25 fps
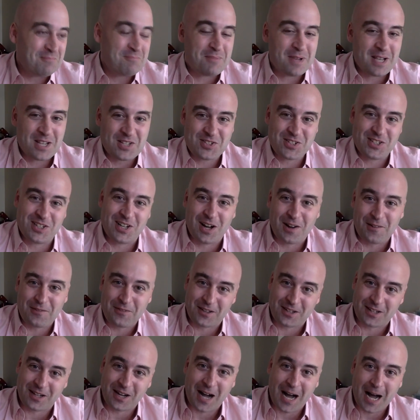Pissing off
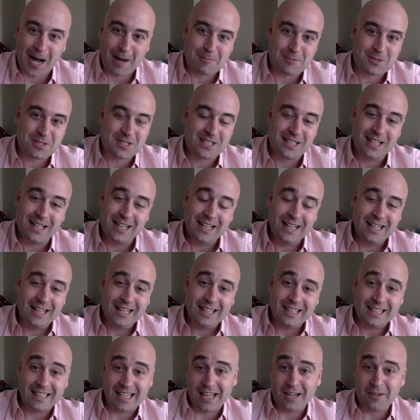the cops,
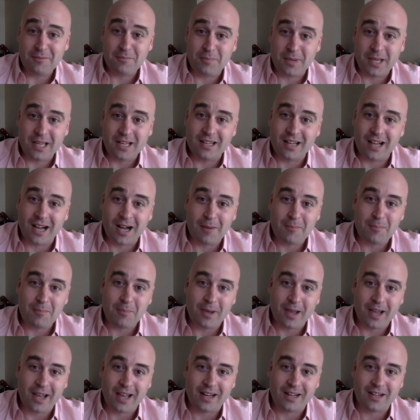getting beaten up,
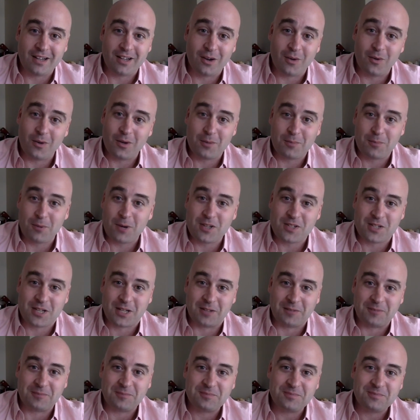and going to
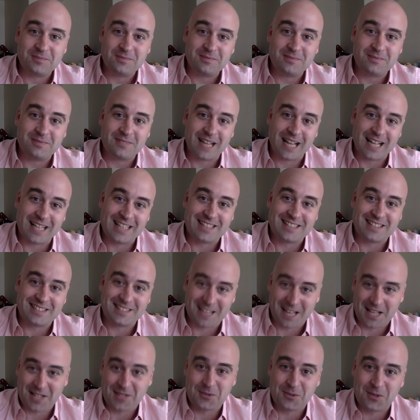prison.
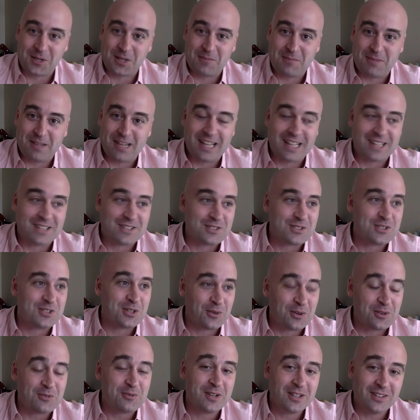That's what it means.
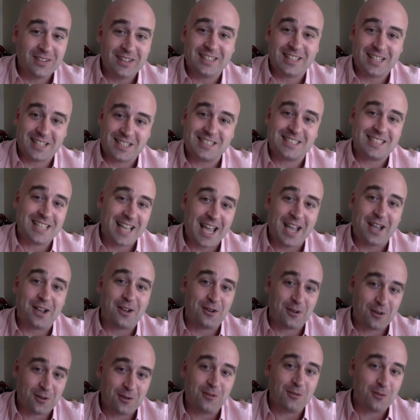So it really does
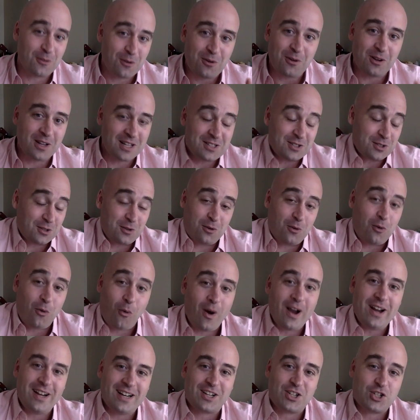take, it's
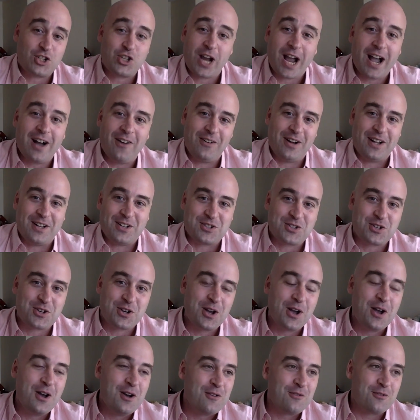quite a challenge
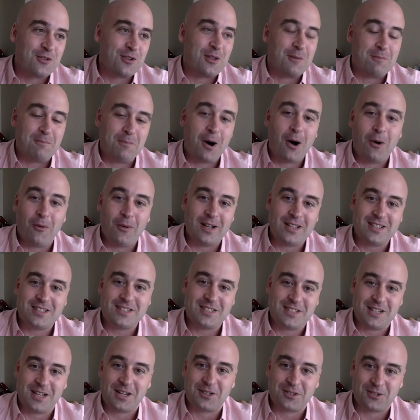for the
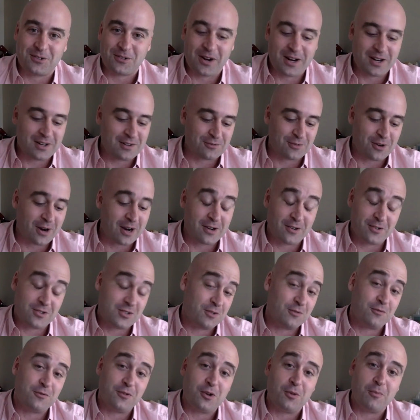poets and creative writers
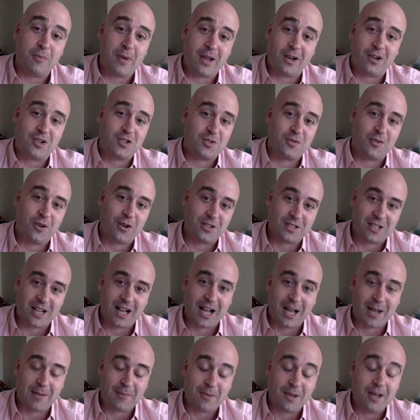and filmmakers of our
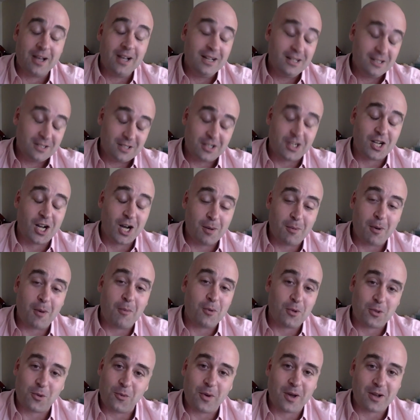time to come up
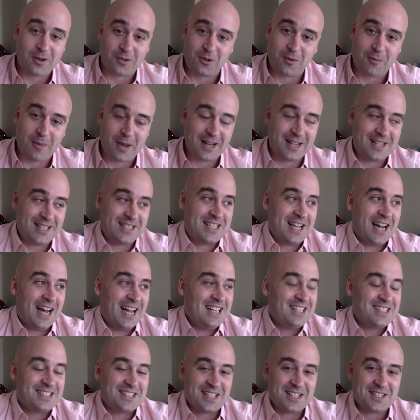with a way to
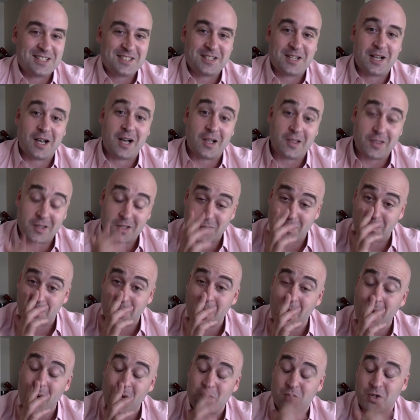romanticize this
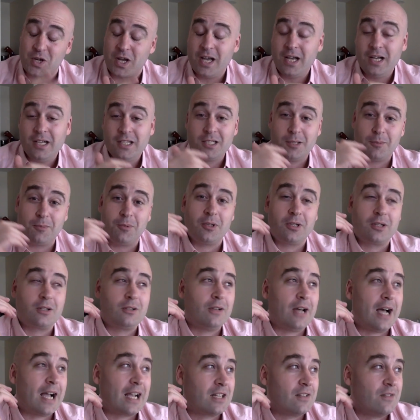approach to
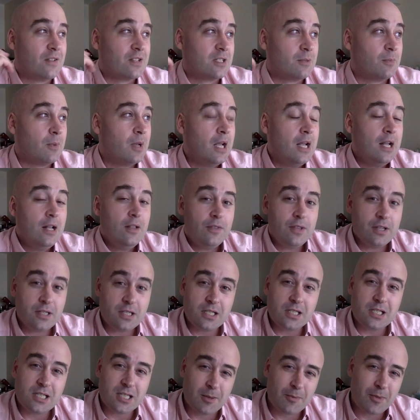political activism. This
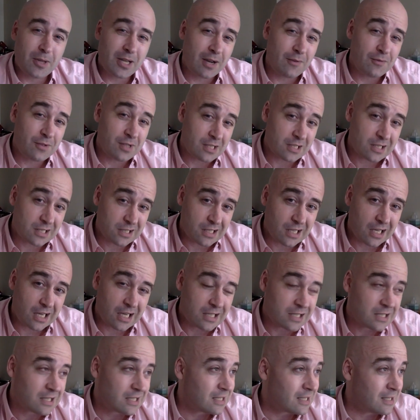is something I've
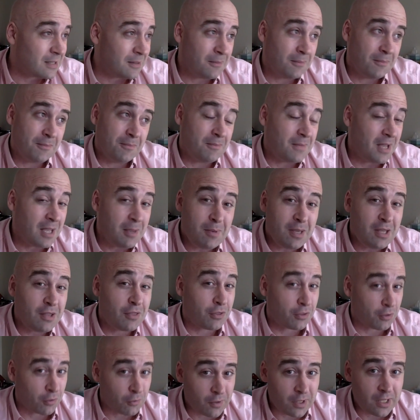discussed maybe
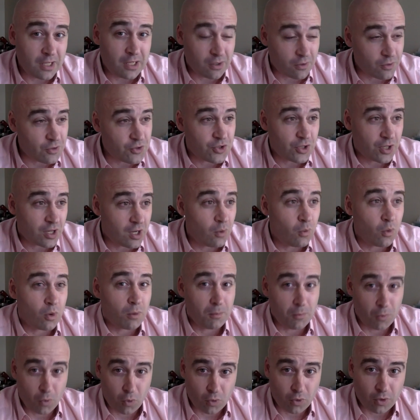3 years ago or
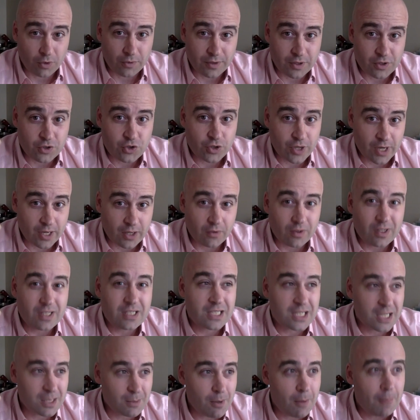more on this channel. It's
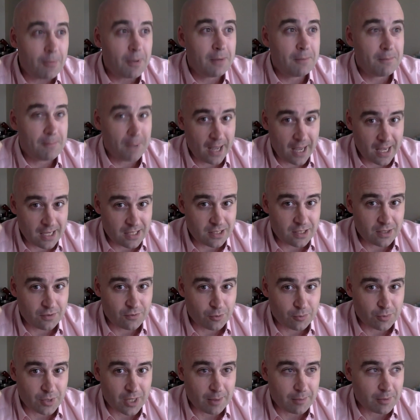come up in passing
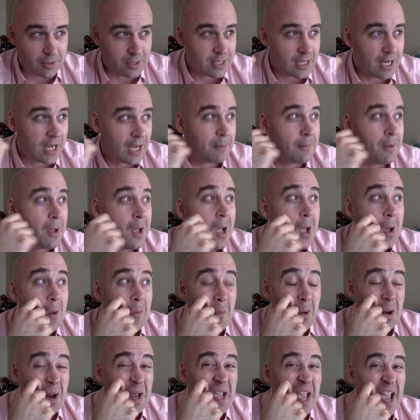from time to time,
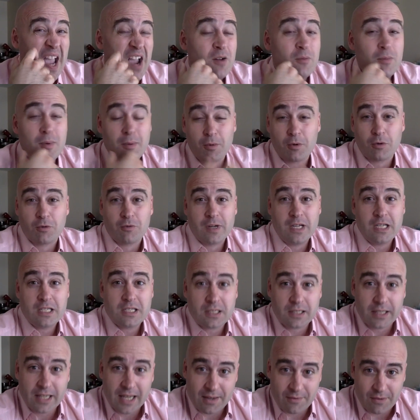but I can't remember
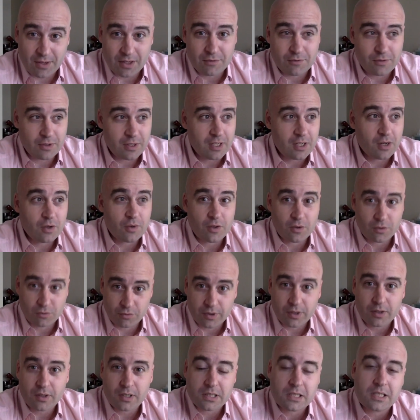recently having a video that
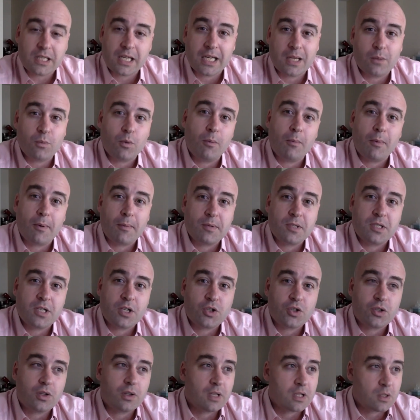really stated what my
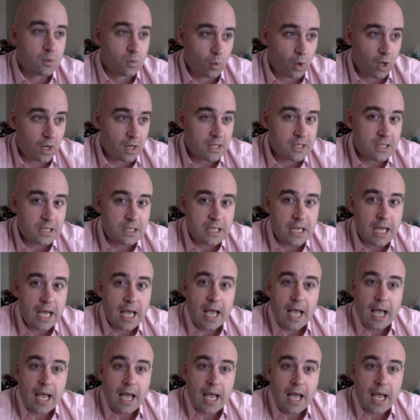position on this was.